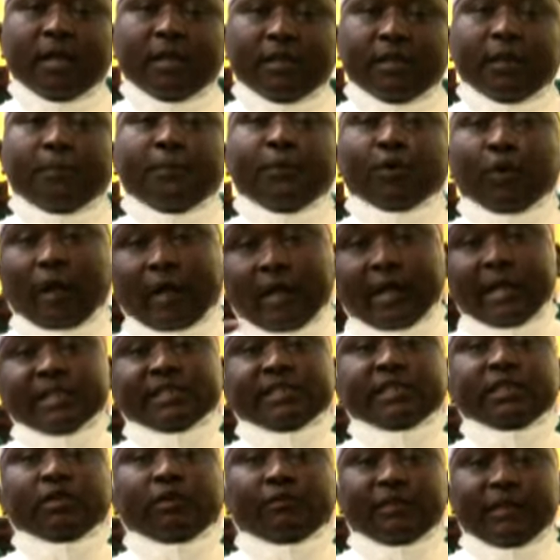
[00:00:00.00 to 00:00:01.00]
the
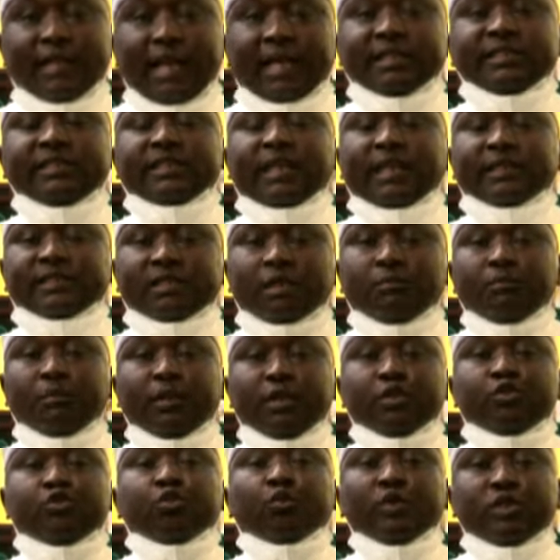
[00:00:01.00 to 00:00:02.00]
bureaucracy of the National
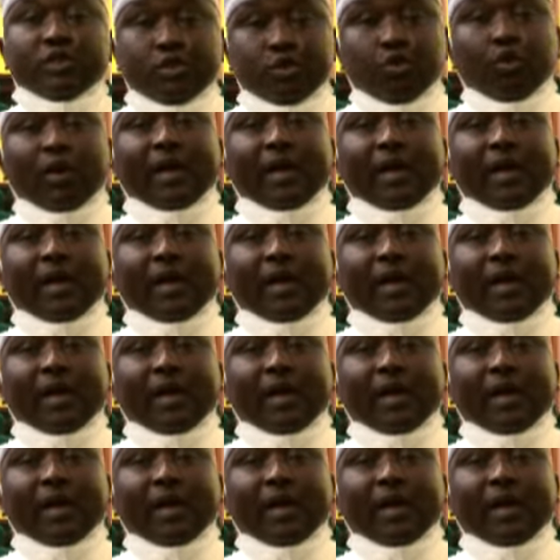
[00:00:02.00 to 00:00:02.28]
Assembly, to which you